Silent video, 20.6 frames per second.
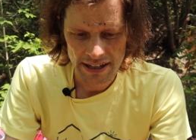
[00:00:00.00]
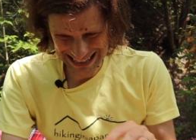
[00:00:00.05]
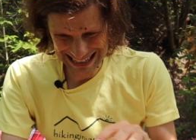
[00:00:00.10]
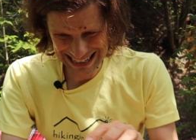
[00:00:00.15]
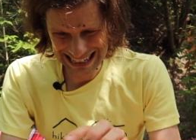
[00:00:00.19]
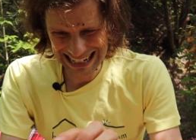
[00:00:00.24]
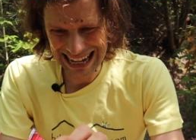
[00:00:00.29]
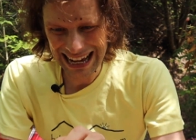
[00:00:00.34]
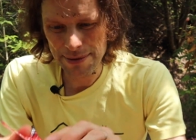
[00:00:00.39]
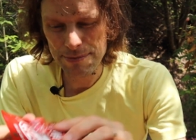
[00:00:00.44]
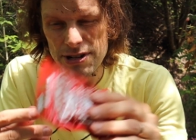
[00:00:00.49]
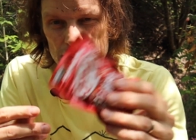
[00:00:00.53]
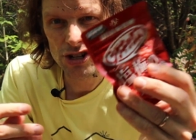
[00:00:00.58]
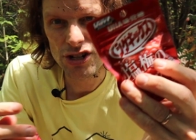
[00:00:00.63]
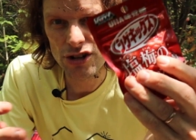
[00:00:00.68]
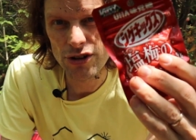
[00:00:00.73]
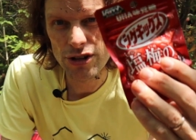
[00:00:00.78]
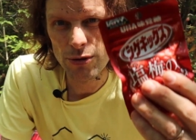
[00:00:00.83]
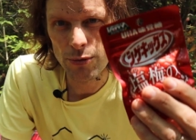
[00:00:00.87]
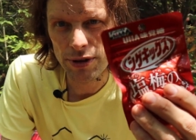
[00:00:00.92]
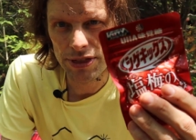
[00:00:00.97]
Today I'm going to
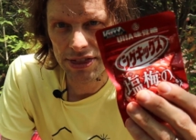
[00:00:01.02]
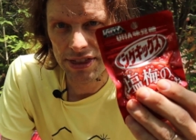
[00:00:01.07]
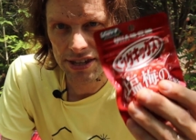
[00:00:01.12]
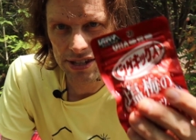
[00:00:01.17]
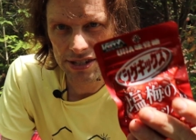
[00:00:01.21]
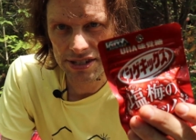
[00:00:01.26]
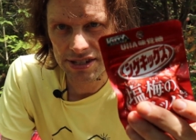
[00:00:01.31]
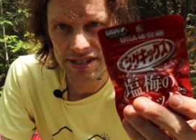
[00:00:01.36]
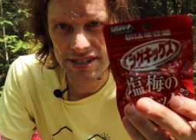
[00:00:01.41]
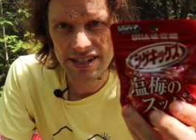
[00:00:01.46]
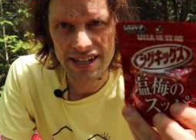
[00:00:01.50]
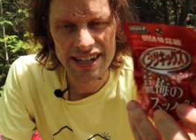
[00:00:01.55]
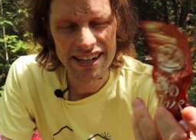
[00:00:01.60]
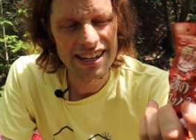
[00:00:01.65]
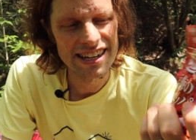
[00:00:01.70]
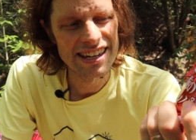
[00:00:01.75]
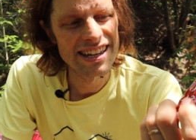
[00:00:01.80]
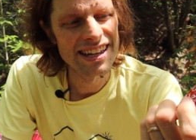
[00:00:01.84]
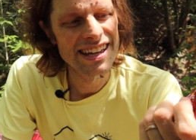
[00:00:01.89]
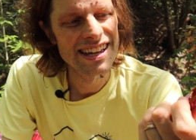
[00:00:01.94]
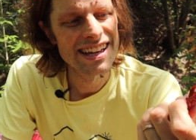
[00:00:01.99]
show you what this
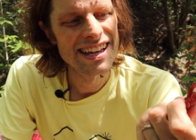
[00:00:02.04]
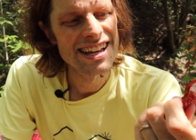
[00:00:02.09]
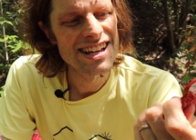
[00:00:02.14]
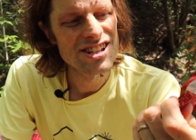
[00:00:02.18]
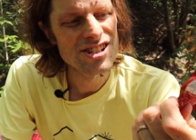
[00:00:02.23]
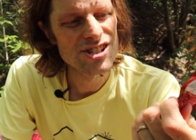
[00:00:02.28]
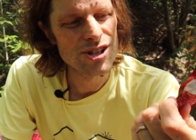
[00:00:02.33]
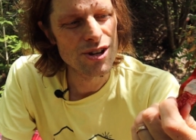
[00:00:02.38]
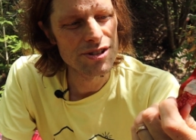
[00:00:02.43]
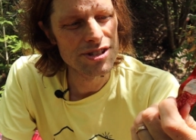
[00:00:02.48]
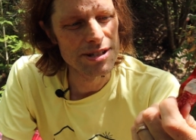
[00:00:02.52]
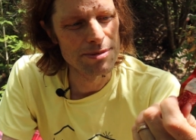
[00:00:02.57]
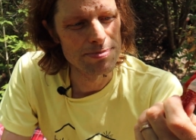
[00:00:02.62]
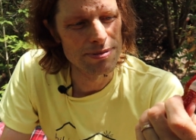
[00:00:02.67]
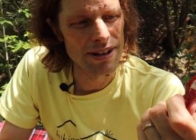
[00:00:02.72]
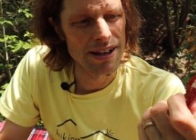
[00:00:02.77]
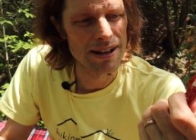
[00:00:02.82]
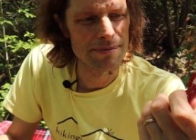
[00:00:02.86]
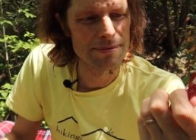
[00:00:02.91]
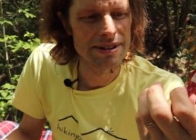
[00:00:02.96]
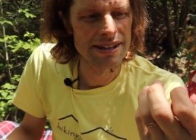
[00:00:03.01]
salted
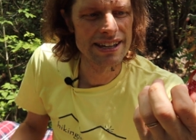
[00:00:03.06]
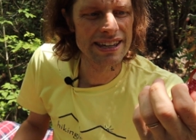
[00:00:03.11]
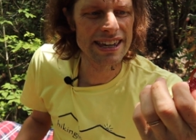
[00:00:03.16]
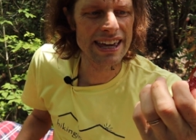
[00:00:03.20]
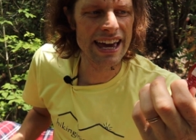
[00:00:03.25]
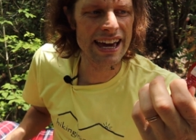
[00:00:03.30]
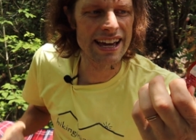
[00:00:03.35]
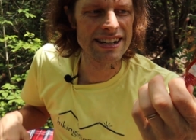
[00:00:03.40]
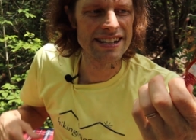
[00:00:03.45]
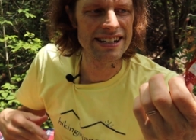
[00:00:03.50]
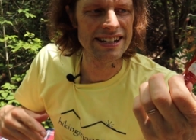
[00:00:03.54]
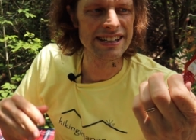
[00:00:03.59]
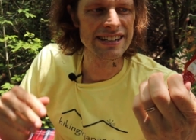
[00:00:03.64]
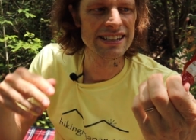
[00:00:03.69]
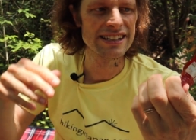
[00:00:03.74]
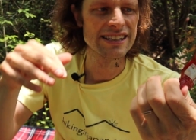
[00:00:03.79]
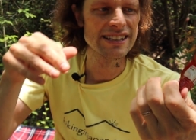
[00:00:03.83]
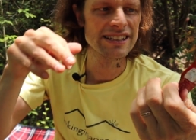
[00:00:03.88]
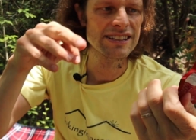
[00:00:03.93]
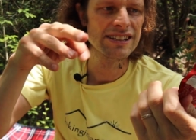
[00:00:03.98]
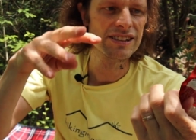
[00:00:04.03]
plum candy
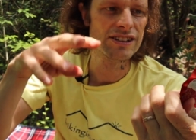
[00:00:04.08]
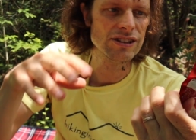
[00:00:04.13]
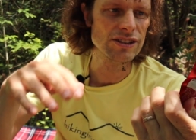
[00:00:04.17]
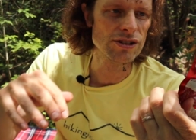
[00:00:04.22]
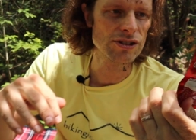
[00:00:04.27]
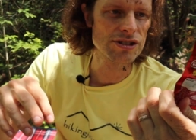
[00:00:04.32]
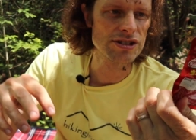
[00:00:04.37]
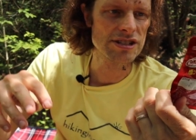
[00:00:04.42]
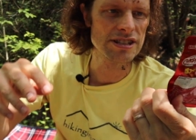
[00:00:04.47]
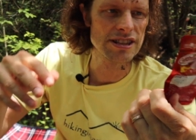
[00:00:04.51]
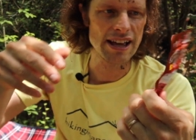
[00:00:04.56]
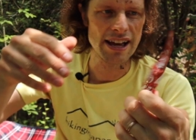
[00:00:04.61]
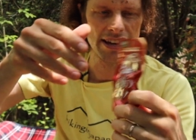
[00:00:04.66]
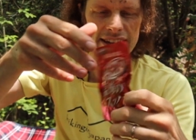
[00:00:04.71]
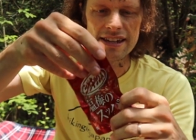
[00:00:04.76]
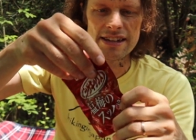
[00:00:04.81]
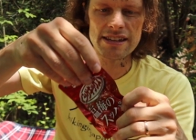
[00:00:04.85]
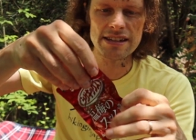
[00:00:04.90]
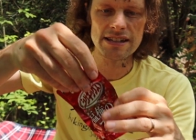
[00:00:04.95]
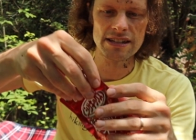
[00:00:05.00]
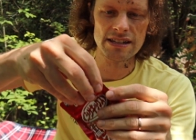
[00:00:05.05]
looks
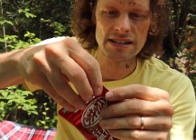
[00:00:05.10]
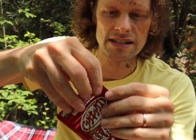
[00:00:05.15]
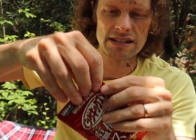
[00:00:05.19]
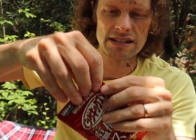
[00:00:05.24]
like.